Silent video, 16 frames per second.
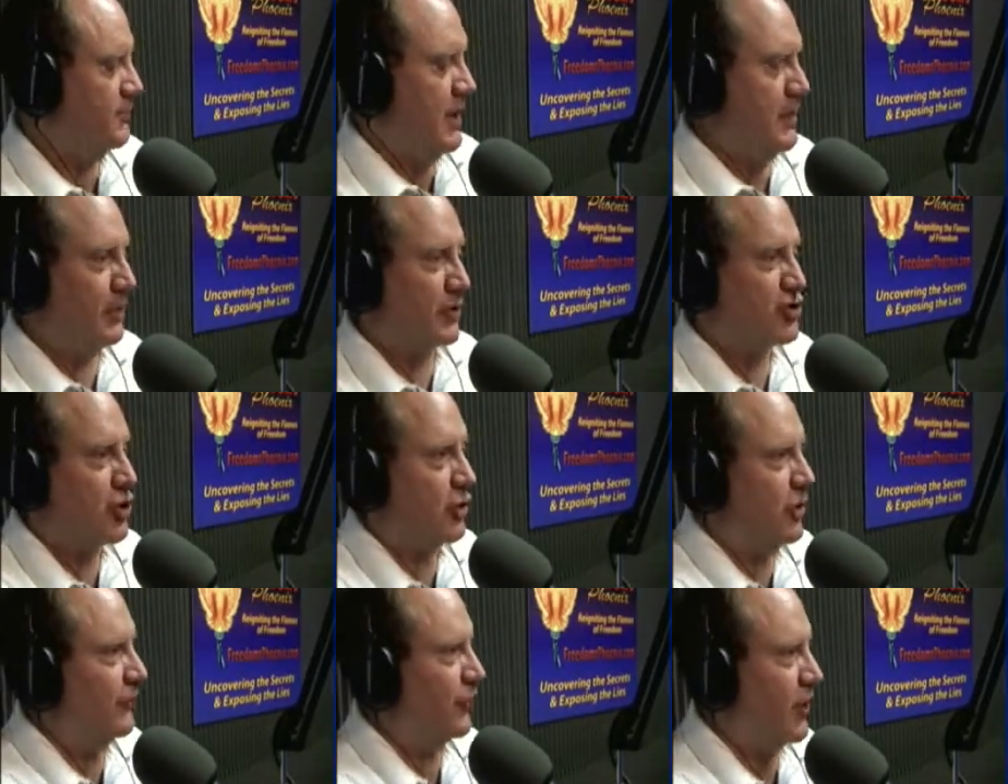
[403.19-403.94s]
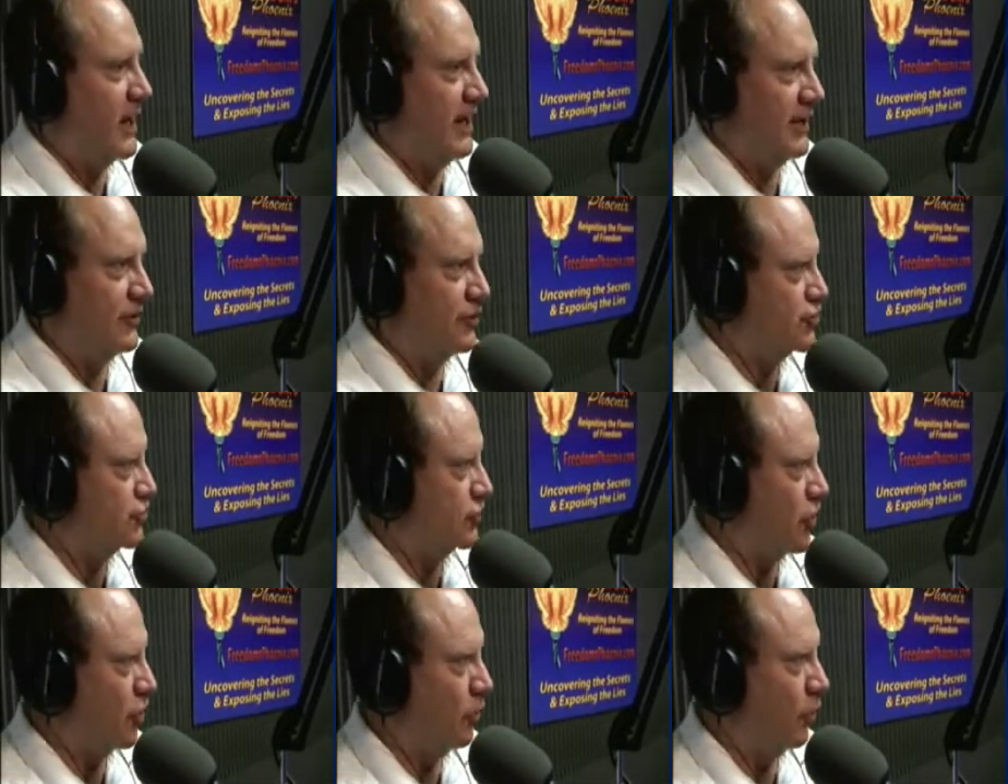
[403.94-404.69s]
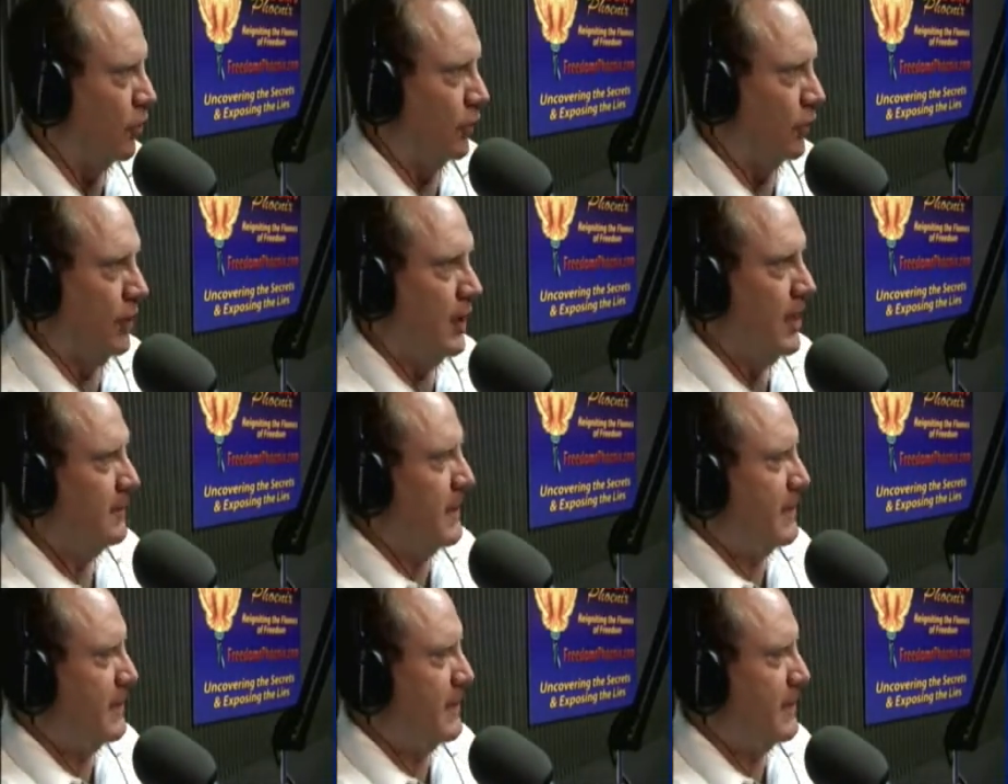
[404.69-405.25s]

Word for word: People cheering for ending the drug war.